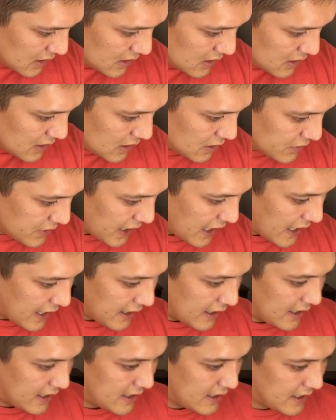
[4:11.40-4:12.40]
Okay,
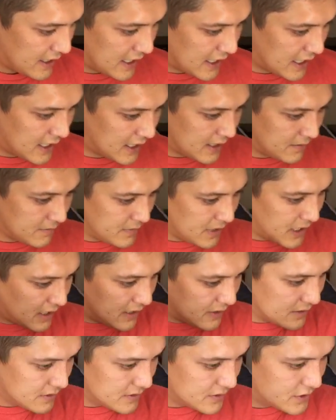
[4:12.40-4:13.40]
let's
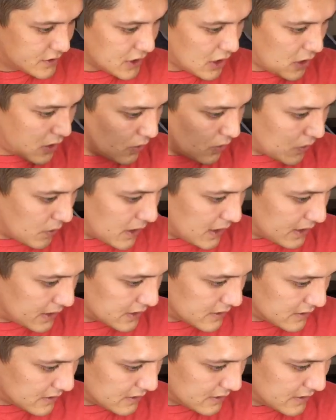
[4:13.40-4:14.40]

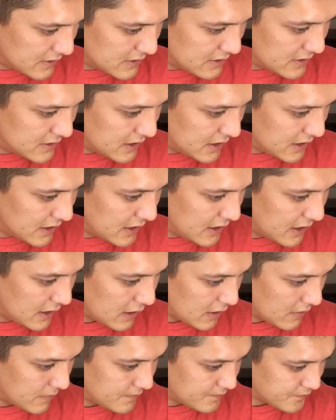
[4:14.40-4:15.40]
see
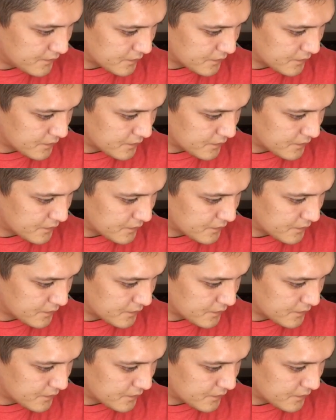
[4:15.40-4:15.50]
here.